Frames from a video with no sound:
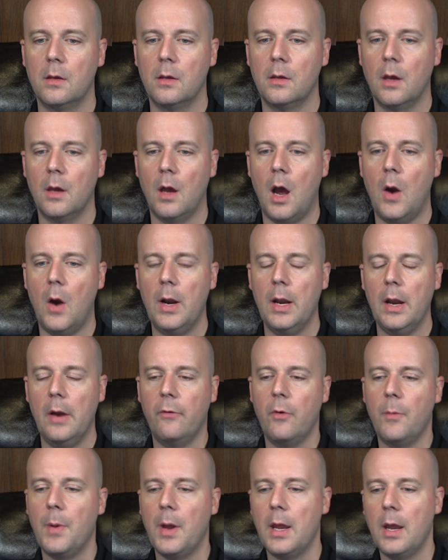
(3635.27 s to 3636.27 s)
All right,
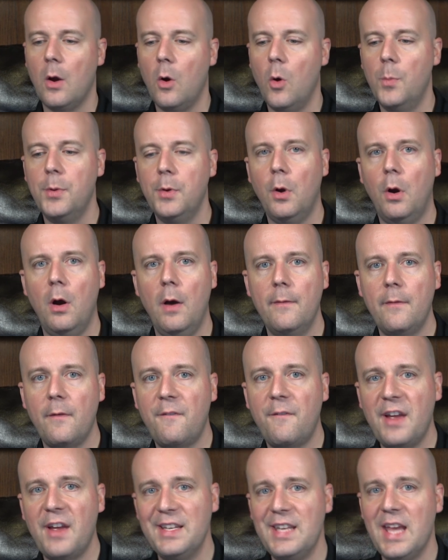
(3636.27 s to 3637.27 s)
everybody. I hope you all have a
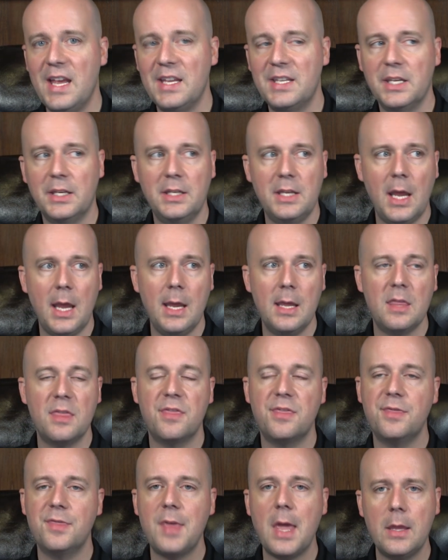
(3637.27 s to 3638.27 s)
fantastic
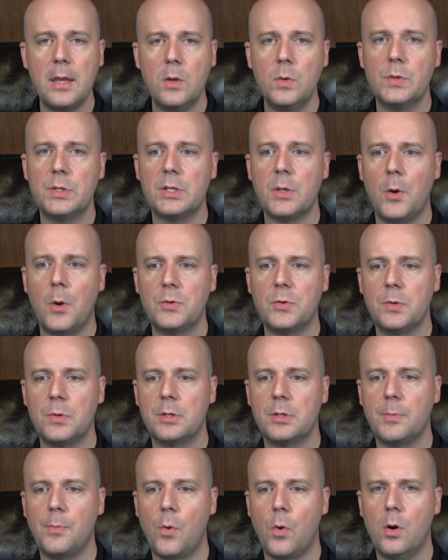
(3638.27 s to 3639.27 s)
day. Thank you so much for your
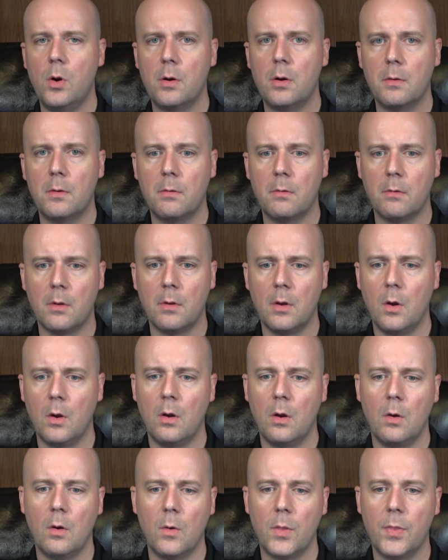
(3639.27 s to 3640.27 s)
support.
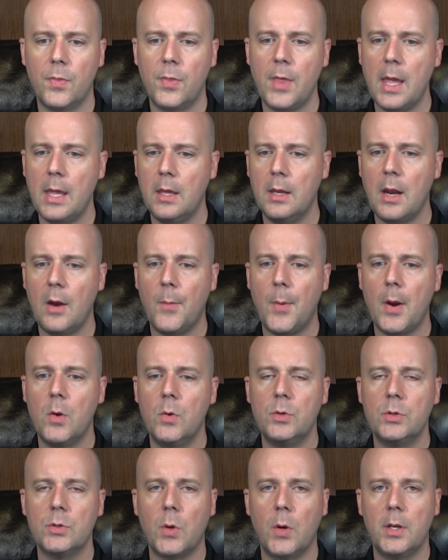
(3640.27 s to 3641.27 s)
Thank you to everybody
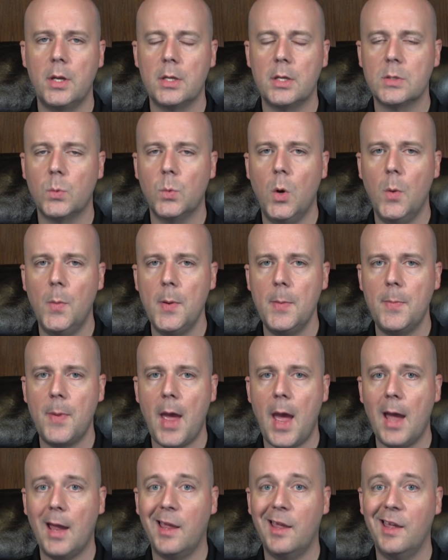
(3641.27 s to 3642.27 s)
who joined us. We'll be
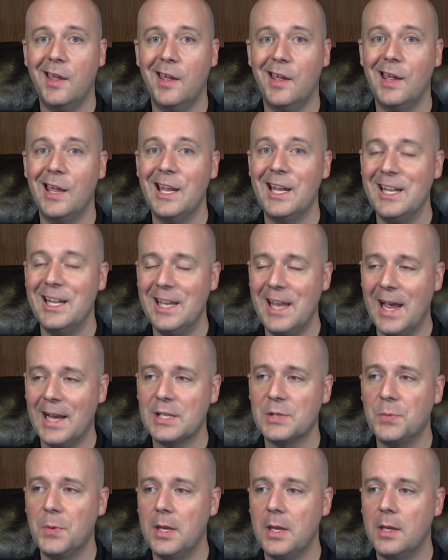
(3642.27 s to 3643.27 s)
back
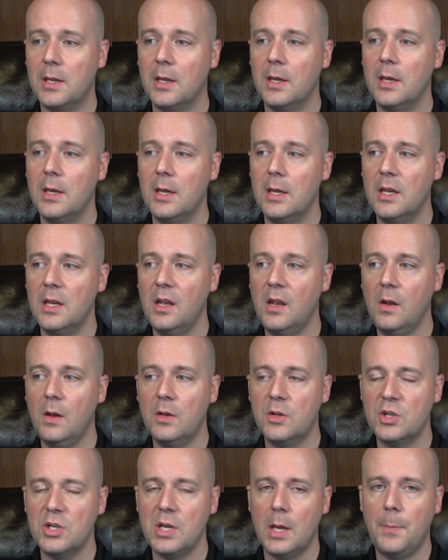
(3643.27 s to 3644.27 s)
next week.
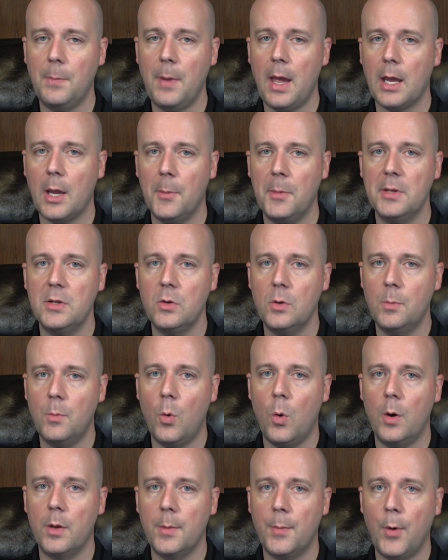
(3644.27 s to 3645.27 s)
Check back. I'll be doing
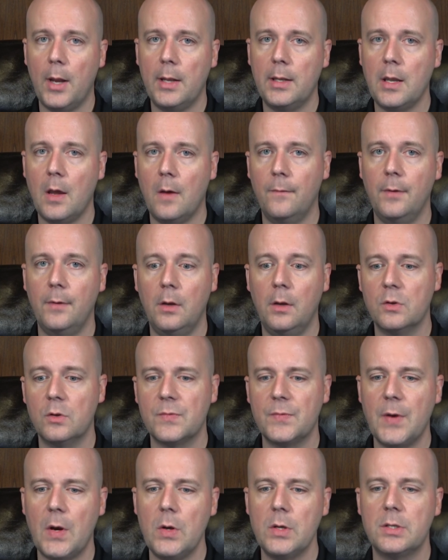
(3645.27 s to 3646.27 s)
more of the breakdown videos
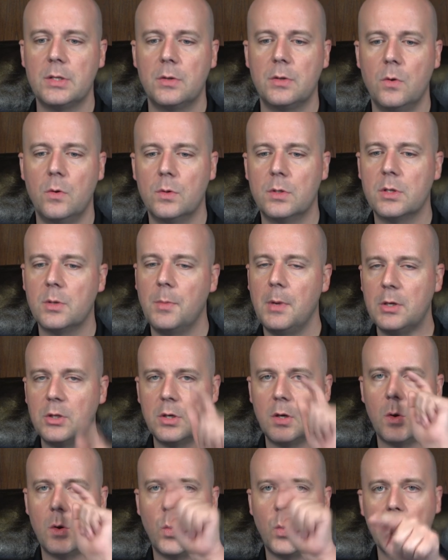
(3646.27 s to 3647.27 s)
very soon, so make
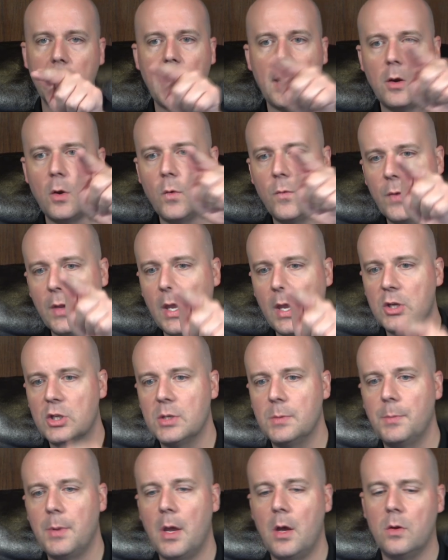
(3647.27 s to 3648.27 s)
sure to ring that
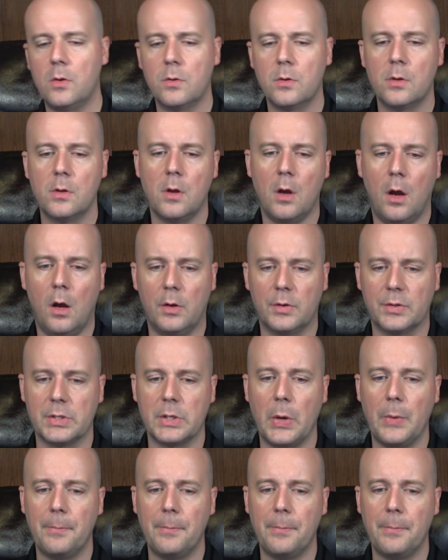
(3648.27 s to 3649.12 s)
notification bell also.